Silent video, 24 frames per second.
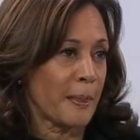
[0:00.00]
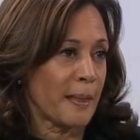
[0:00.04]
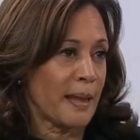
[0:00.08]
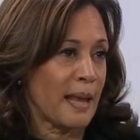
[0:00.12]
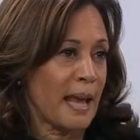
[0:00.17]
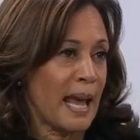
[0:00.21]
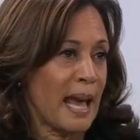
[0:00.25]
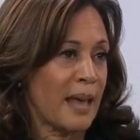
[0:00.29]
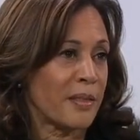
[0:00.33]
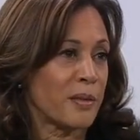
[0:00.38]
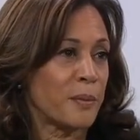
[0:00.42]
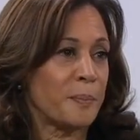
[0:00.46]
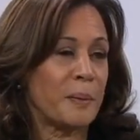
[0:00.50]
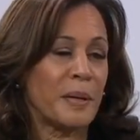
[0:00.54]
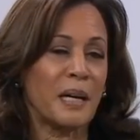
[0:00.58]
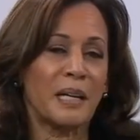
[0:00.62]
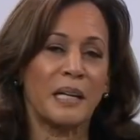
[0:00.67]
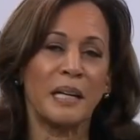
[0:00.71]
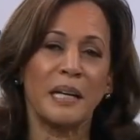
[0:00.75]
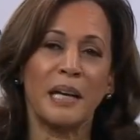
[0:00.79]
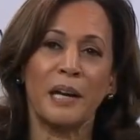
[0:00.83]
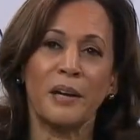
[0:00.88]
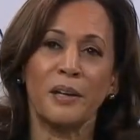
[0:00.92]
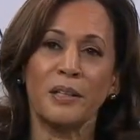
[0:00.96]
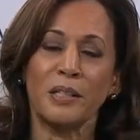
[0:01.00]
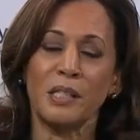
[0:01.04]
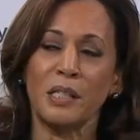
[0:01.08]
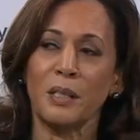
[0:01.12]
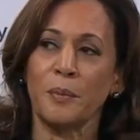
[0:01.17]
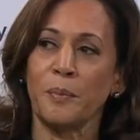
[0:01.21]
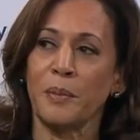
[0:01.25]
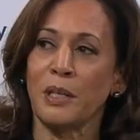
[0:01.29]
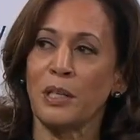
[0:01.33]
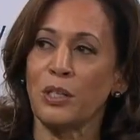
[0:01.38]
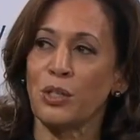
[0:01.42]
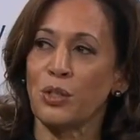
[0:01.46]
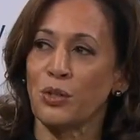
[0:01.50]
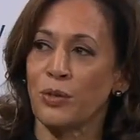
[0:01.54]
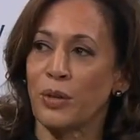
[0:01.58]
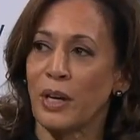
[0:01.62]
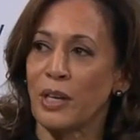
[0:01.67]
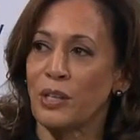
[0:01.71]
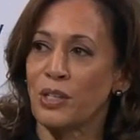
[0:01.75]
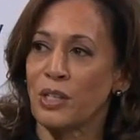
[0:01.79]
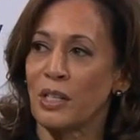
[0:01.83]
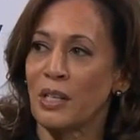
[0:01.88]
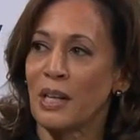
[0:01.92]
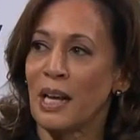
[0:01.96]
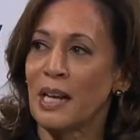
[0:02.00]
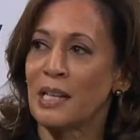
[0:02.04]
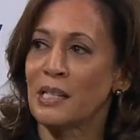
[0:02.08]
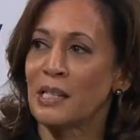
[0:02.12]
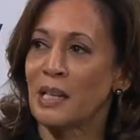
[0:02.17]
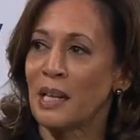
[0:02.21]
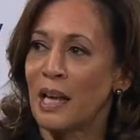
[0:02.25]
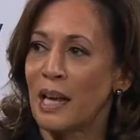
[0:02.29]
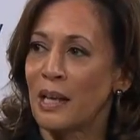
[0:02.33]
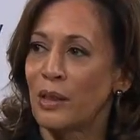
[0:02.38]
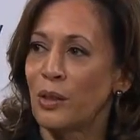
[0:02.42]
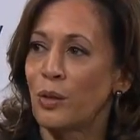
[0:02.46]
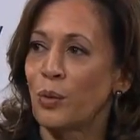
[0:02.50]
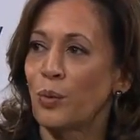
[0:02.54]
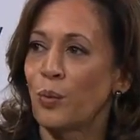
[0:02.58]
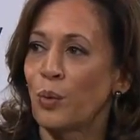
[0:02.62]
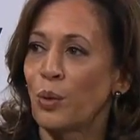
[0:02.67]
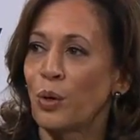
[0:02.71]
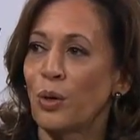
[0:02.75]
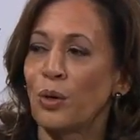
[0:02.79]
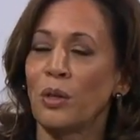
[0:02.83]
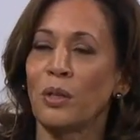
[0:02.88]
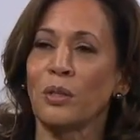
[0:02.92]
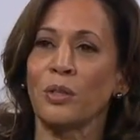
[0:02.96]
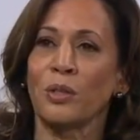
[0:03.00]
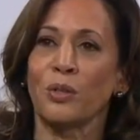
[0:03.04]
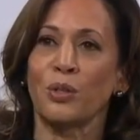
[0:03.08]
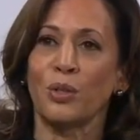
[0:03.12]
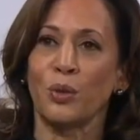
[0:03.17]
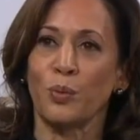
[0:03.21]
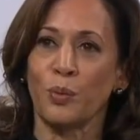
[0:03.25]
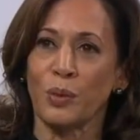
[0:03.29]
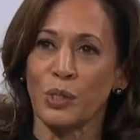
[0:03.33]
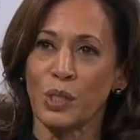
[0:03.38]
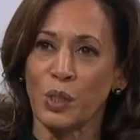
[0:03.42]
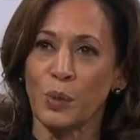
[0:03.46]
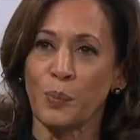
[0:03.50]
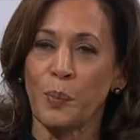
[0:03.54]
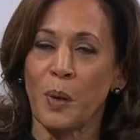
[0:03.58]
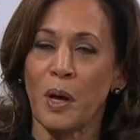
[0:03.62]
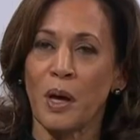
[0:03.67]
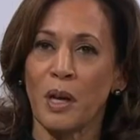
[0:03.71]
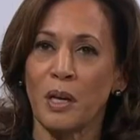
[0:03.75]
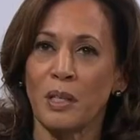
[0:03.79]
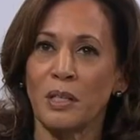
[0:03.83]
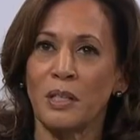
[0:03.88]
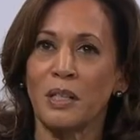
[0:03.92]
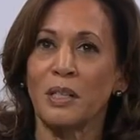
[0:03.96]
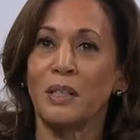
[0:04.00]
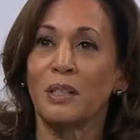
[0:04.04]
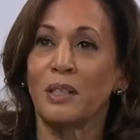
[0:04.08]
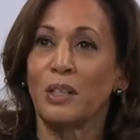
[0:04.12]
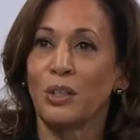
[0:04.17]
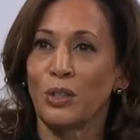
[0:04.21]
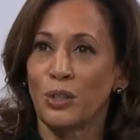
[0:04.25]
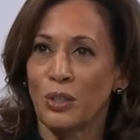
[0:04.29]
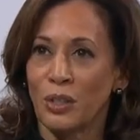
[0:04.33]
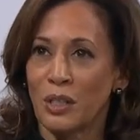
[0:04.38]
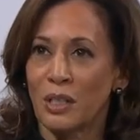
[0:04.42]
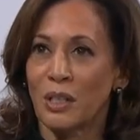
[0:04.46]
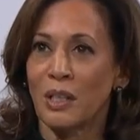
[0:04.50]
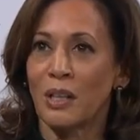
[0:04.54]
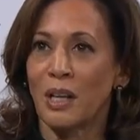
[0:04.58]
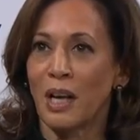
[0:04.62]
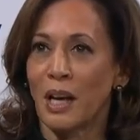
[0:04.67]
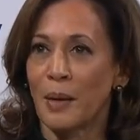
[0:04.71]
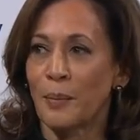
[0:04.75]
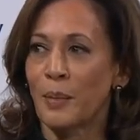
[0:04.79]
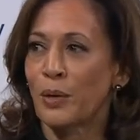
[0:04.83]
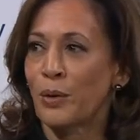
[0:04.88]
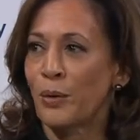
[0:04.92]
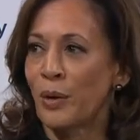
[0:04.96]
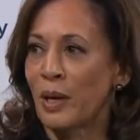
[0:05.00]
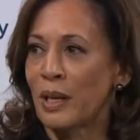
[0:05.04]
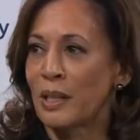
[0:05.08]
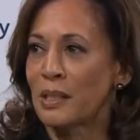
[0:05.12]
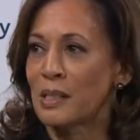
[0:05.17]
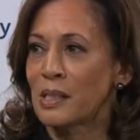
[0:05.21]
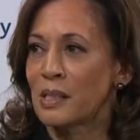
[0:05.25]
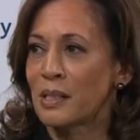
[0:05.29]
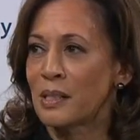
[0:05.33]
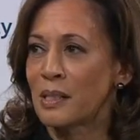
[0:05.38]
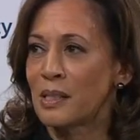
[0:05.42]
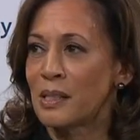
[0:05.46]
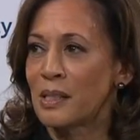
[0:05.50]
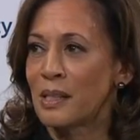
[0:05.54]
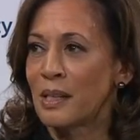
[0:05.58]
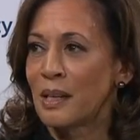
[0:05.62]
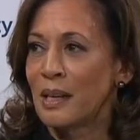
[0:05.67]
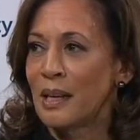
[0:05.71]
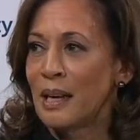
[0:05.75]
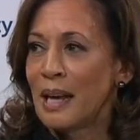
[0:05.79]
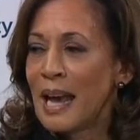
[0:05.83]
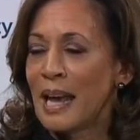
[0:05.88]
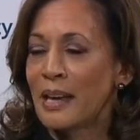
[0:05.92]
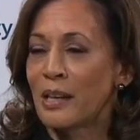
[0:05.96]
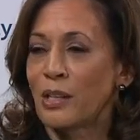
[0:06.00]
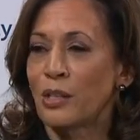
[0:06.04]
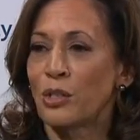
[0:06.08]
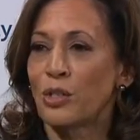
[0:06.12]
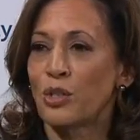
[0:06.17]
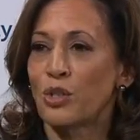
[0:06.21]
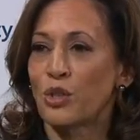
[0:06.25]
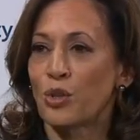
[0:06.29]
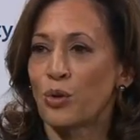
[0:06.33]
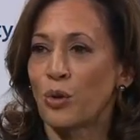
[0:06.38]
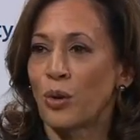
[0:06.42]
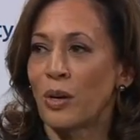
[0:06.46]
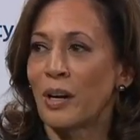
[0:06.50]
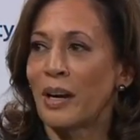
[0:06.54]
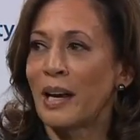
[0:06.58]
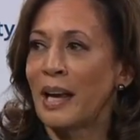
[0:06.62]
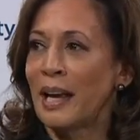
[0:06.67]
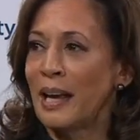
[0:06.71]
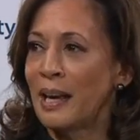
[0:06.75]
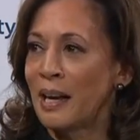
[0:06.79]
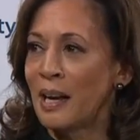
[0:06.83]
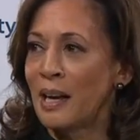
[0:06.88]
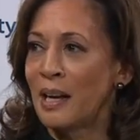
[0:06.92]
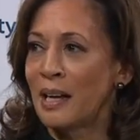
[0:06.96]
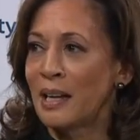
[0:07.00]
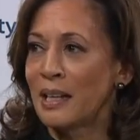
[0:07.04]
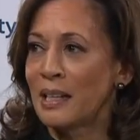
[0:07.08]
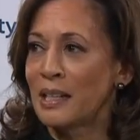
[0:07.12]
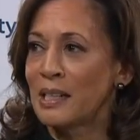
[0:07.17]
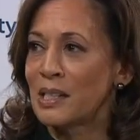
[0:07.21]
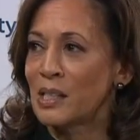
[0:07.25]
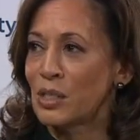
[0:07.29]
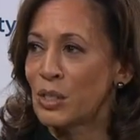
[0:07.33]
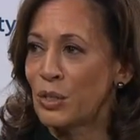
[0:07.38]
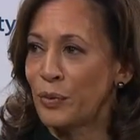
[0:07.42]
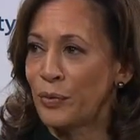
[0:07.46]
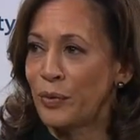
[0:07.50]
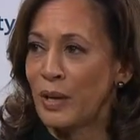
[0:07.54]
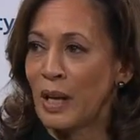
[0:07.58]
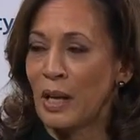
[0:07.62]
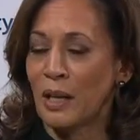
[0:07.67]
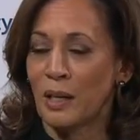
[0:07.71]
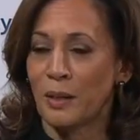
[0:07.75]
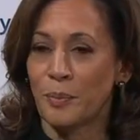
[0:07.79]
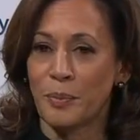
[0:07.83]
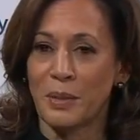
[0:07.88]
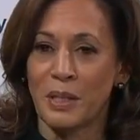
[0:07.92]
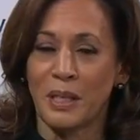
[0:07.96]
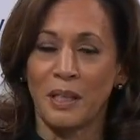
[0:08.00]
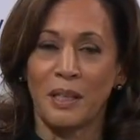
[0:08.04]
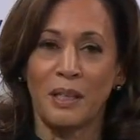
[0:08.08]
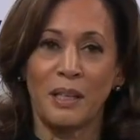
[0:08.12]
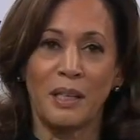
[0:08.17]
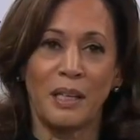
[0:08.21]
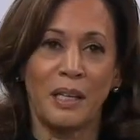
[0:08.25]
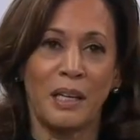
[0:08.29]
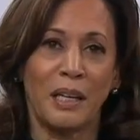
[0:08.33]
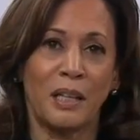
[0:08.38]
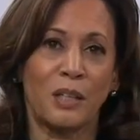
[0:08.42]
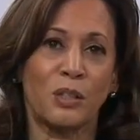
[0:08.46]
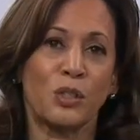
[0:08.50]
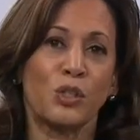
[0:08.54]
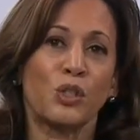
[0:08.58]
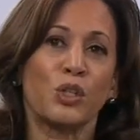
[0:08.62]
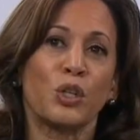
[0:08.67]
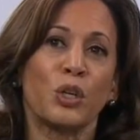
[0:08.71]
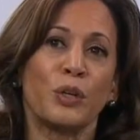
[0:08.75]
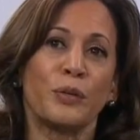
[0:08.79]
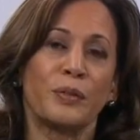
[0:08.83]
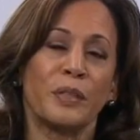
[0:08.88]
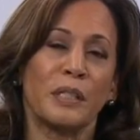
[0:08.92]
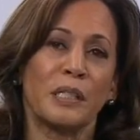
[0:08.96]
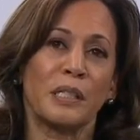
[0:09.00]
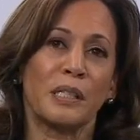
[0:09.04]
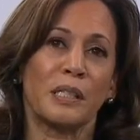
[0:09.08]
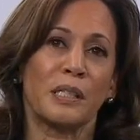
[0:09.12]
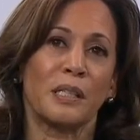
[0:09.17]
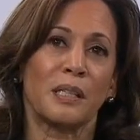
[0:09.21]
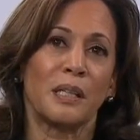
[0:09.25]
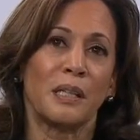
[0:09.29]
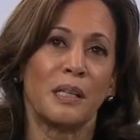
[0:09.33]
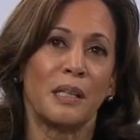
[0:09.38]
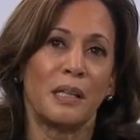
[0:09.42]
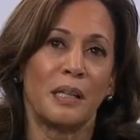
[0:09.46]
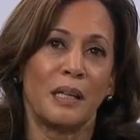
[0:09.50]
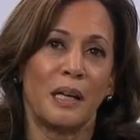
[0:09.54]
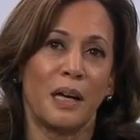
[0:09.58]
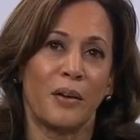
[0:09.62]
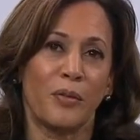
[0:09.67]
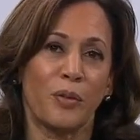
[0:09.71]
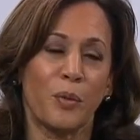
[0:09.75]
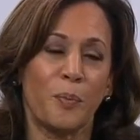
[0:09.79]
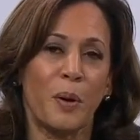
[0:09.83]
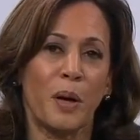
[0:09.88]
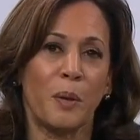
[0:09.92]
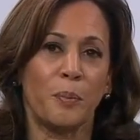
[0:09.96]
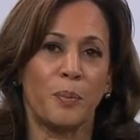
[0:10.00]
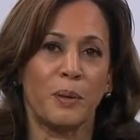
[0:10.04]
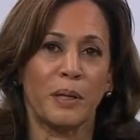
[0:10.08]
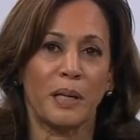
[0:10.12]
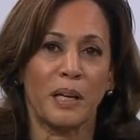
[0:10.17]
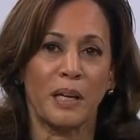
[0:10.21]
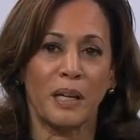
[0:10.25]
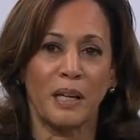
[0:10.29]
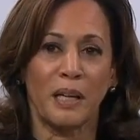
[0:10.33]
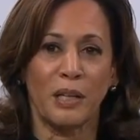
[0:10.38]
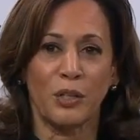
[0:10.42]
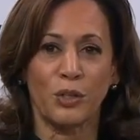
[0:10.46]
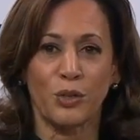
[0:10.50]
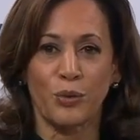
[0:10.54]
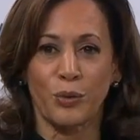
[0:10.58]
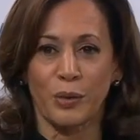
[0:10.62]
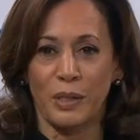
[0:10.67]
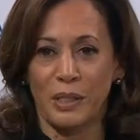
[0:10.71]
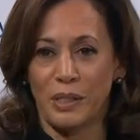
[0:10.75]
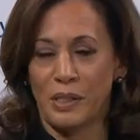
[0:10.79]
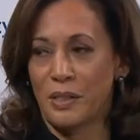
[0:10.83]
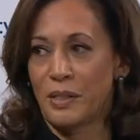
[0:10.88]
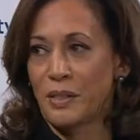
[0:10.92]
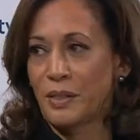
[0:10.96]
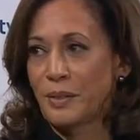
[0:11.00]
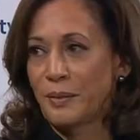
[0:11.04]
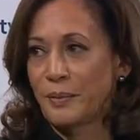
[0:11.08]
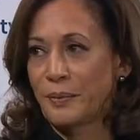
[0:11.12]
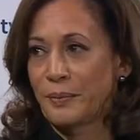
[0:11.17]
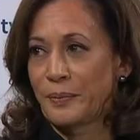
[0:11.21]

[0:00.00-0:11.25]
And the Biden-Harris administration has led the world to respond to the climate crisis and ensure AI is developed in service of the public interest.